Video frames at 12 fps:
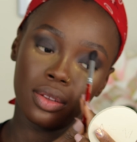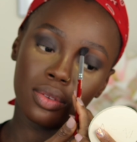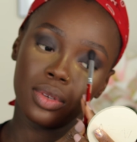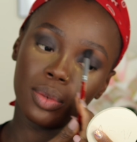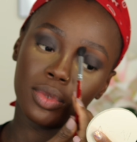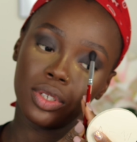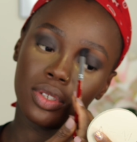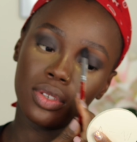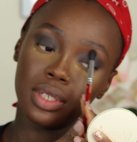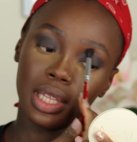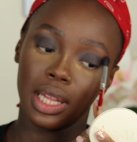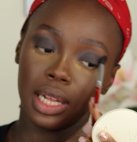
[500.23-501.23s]
So I'm just
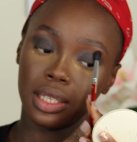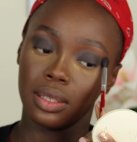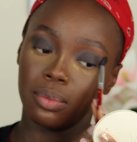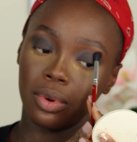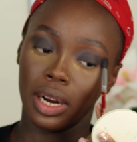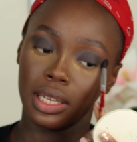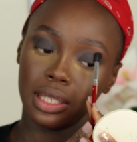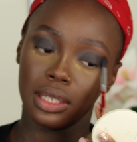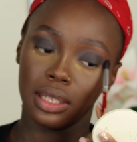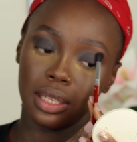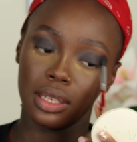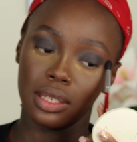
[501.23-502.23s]
using that to
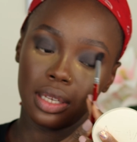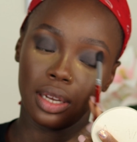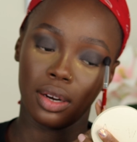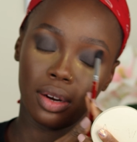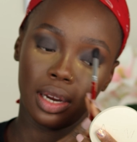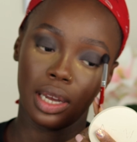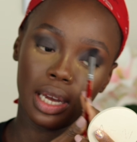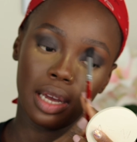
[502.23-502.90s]
brighten this area.